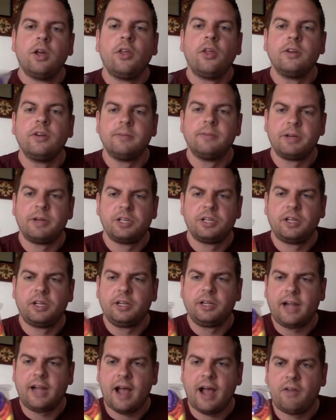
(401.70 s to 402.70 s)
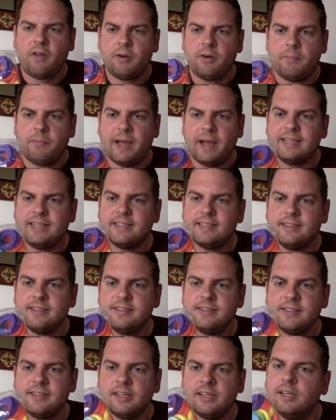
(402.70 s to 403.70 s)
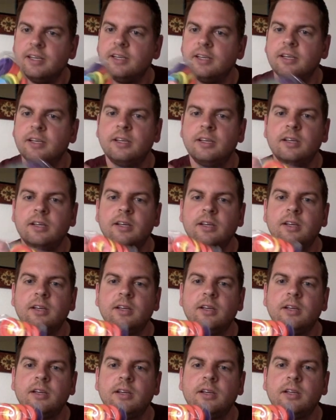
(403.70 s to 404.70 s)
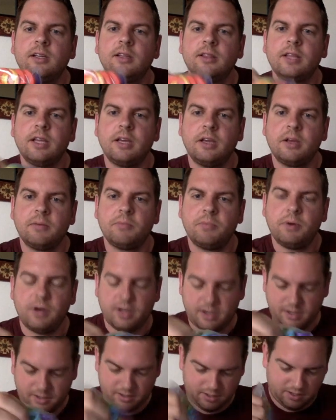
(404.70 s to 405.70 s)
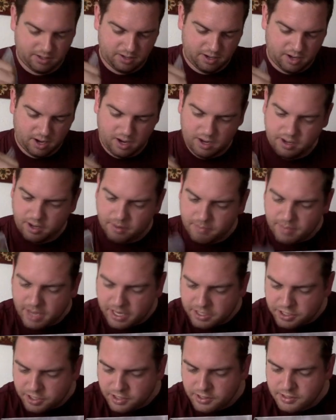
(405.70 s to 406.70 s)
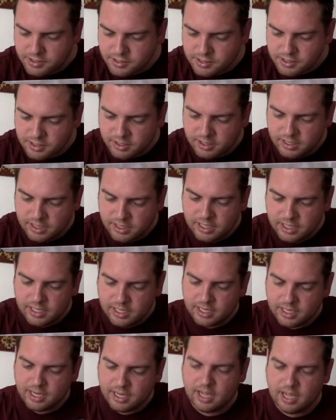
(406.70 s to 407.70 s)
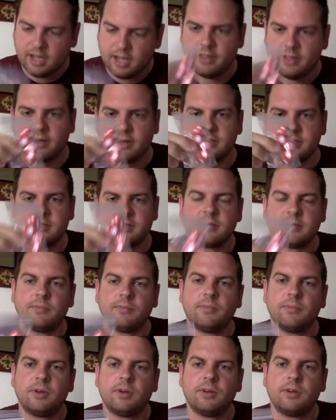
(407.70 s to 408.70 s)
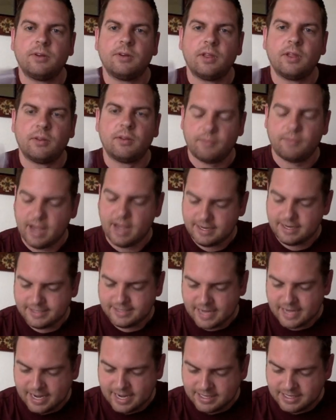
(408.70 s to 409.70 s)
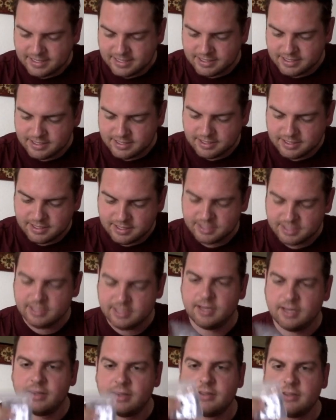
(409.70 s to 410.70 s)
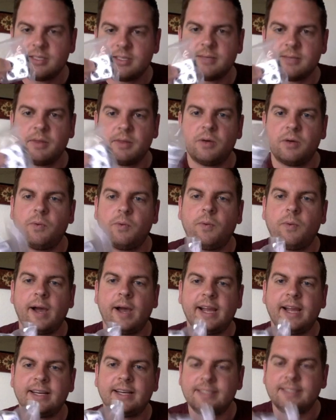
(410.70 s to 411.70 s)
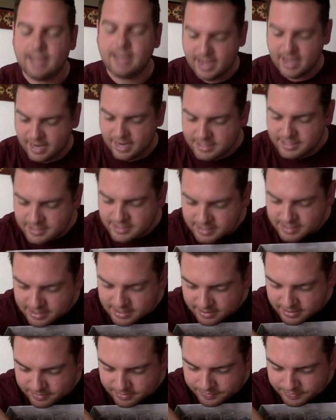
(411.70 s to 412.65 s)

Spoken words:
There's a bunch of little colored bases that you can put on your miniatures. There's some of the red dice, some of the white dice,